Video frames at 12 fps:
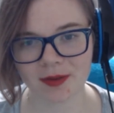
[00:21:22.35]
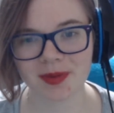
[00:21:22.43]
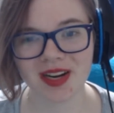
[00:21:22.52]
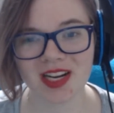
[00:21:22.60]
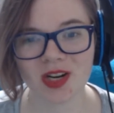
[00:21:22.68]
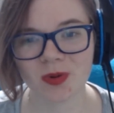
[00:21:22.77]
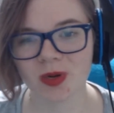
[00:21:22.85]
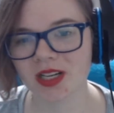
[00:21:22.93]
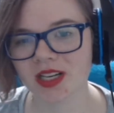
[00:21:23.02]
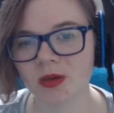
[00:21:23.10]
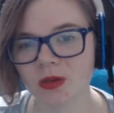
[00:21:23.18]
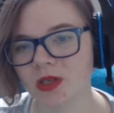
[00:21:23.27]
But I don't want to
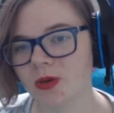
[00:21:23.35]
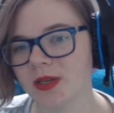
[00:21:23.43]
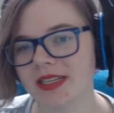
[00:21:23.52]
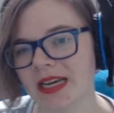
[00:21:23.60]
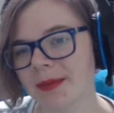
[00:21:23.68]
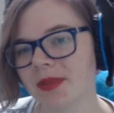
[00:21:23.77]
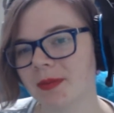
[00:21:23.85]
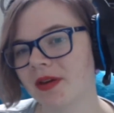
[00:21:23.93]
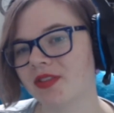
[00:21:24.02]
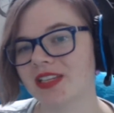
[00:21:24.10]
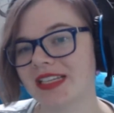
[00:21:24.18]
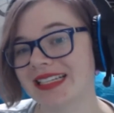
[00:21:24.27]
go too in-depth
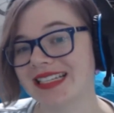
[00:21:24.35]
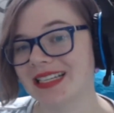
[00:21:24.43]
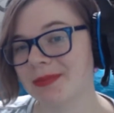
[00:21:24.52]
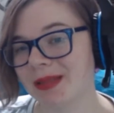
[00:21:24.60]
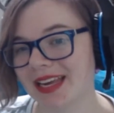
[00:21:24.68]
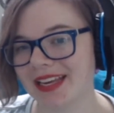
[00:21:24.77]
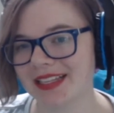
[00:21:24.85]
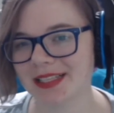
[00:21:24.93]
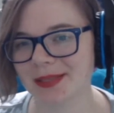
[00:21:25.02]
about the D and D plans,